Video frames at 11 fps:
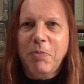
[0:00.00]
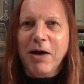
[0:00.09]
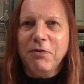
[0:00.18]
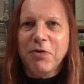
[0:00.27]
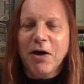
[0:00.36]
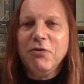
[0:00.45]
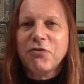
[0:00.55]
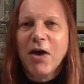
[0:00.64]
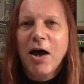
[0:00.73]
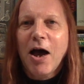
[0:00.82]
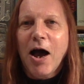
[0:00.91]
about
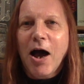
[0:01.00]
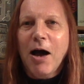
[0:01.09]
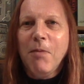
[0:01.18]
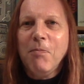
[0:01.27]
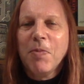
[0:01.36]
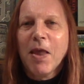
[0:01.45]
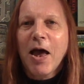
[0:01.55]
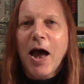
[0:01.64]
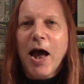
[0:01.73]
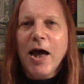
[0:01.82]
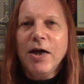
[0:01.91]
those. Um,
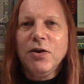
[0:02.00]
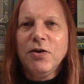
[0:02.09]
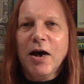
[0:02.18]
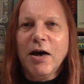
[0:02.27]
and...